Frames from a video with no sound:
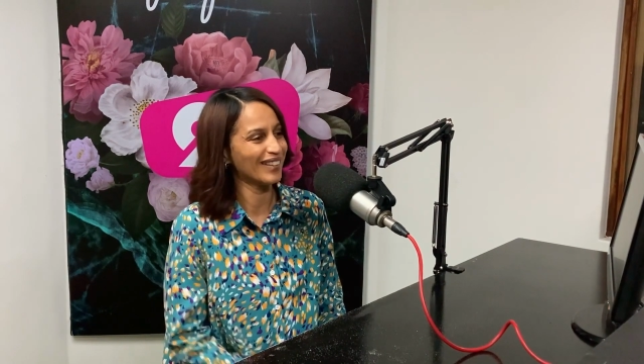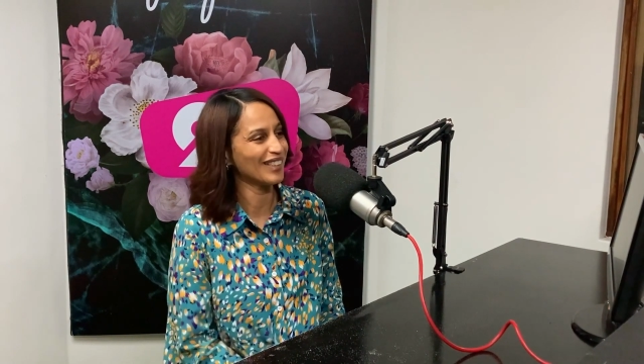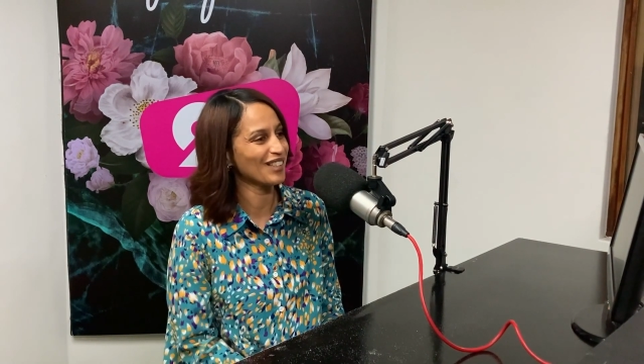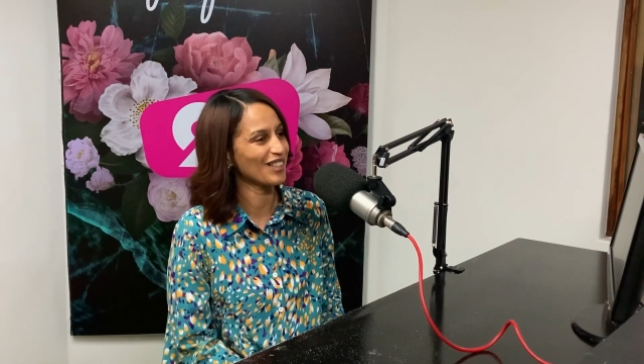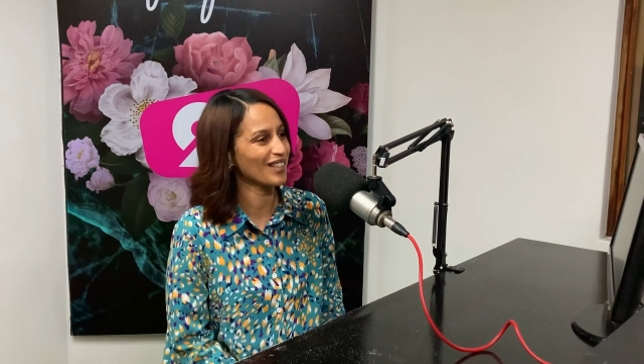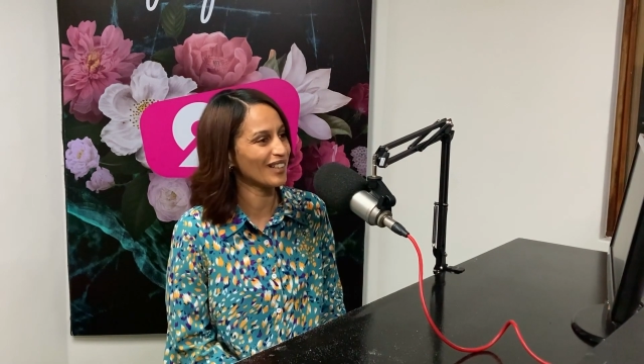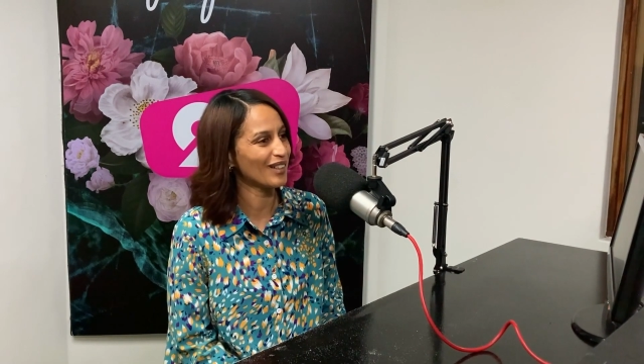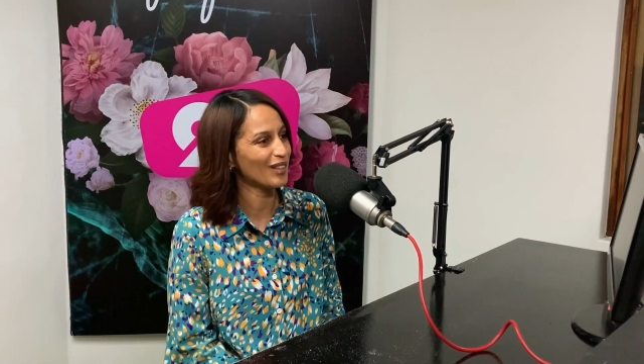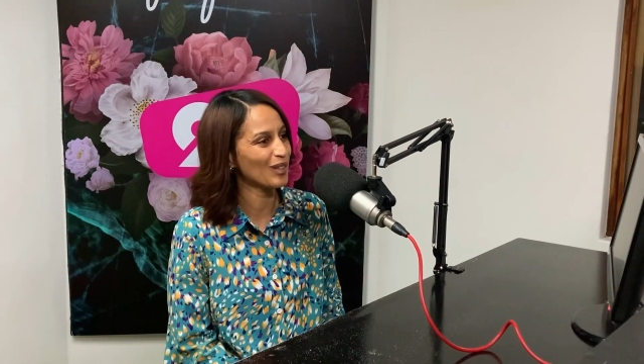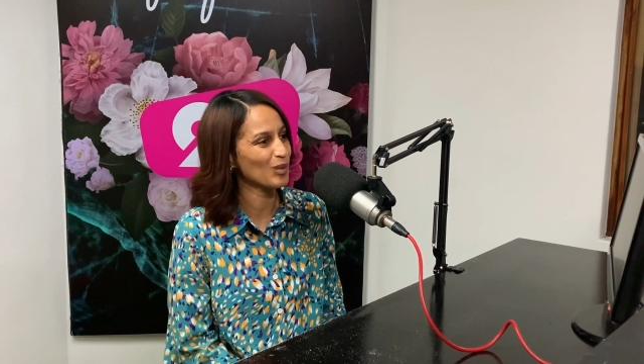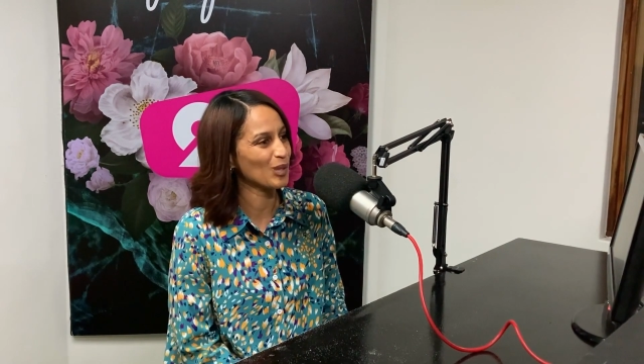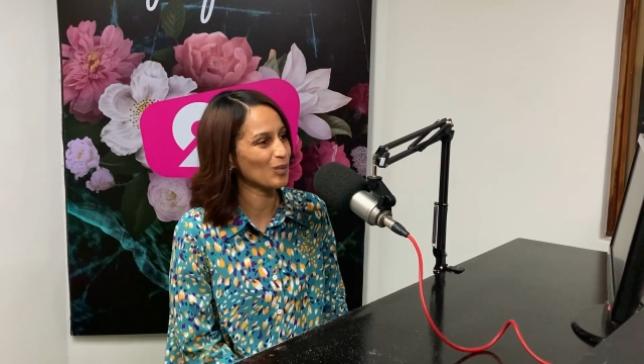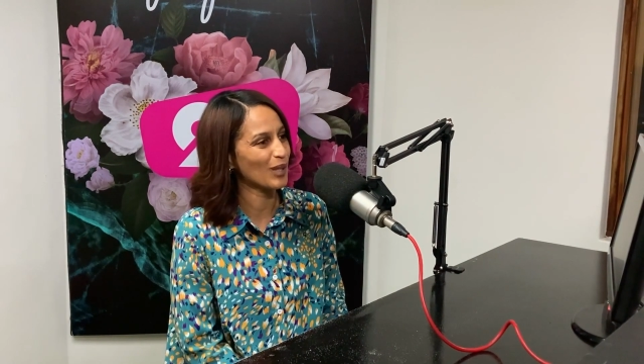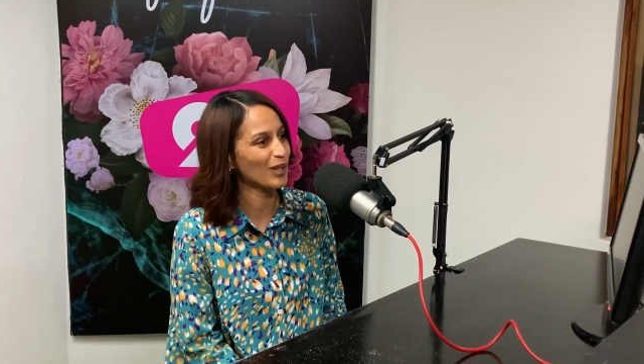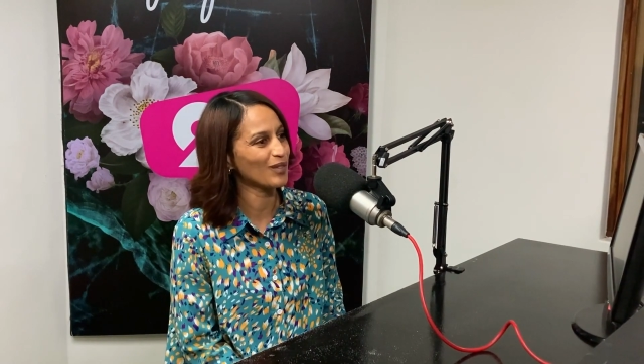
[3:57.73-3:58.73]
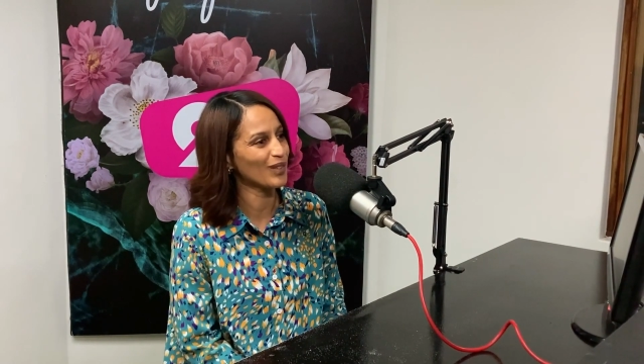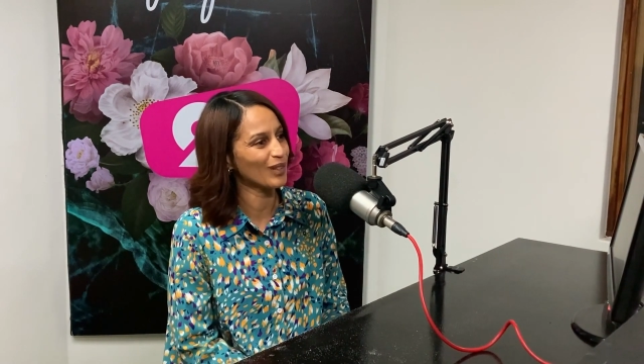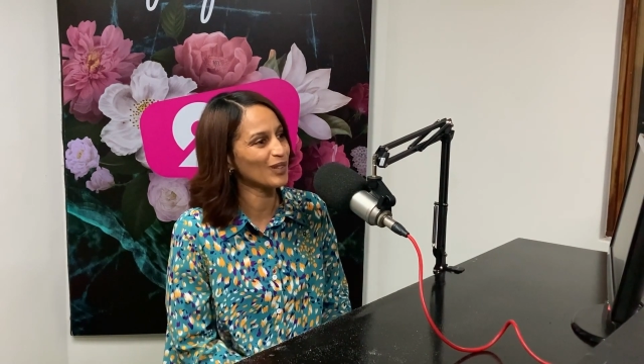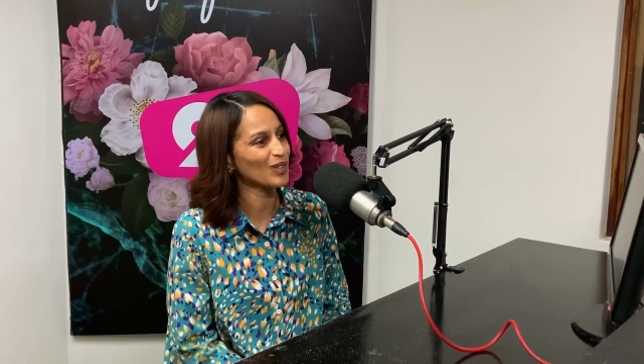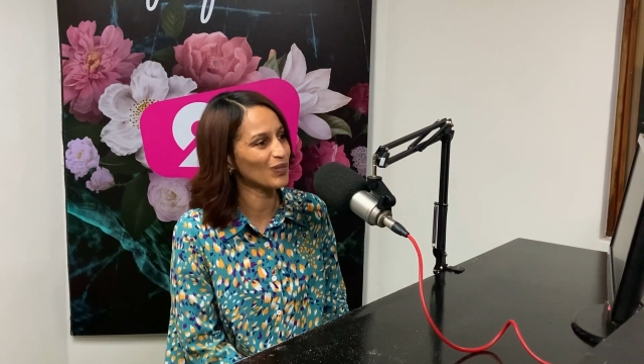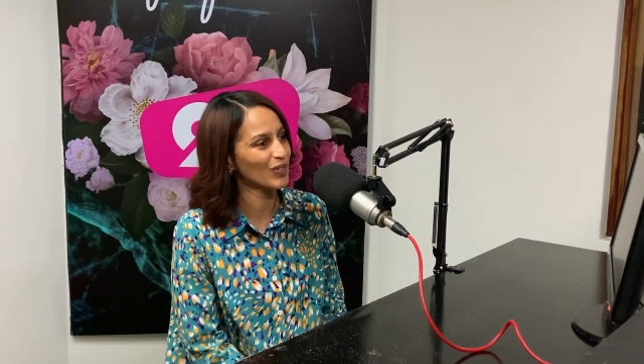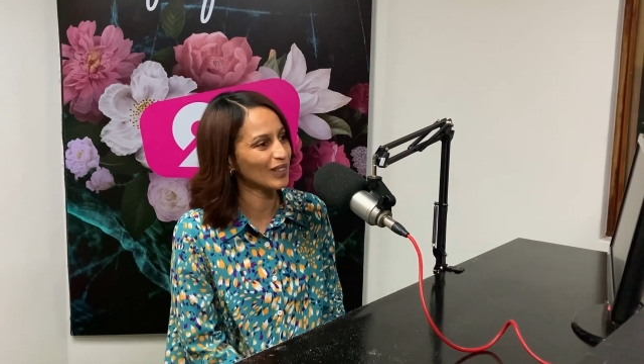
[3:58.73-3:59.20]
engineering was one of
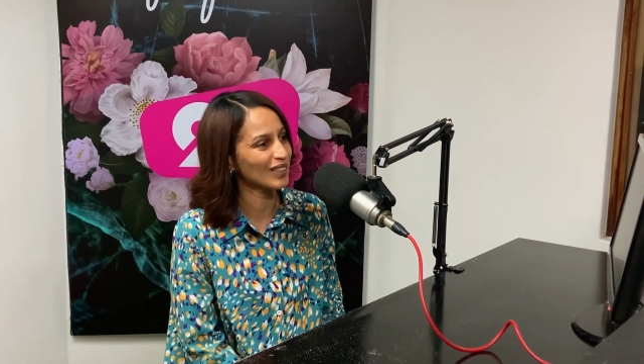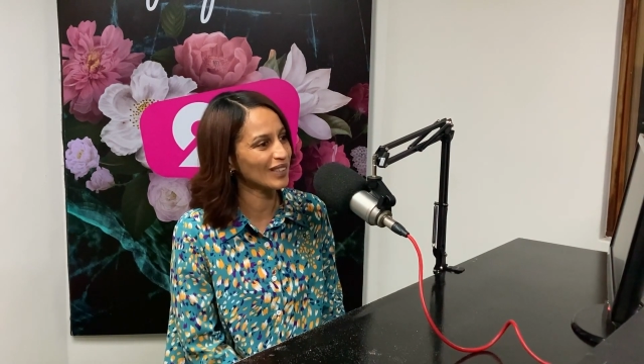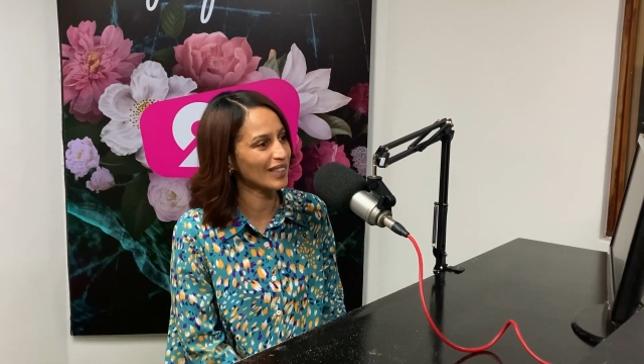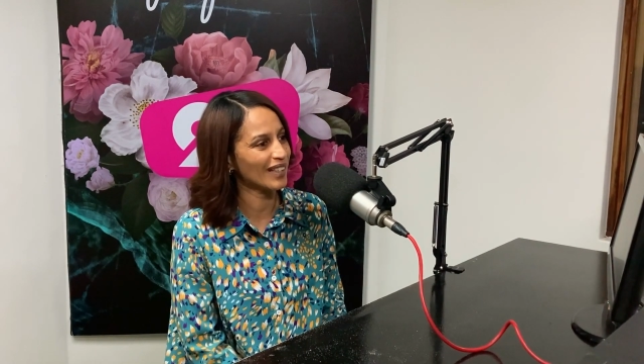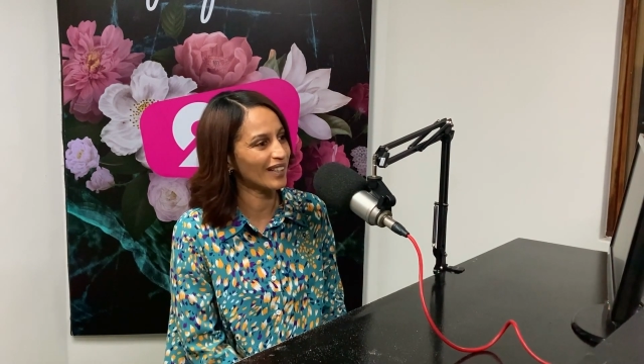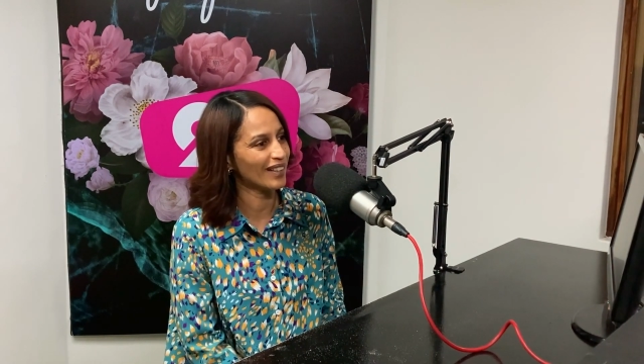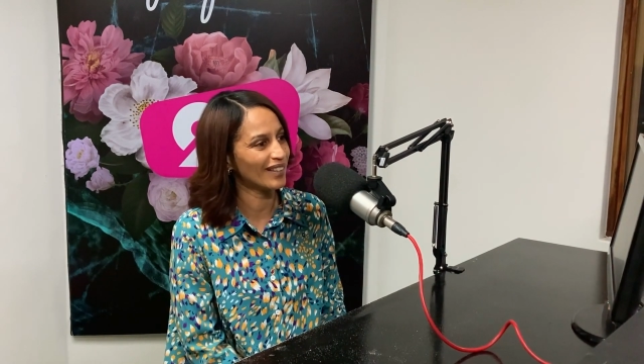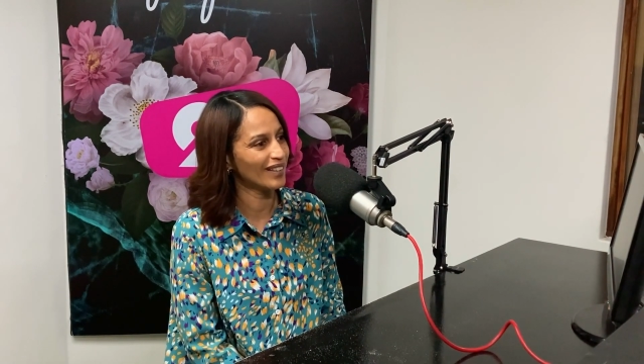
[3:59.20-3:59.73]
those fields that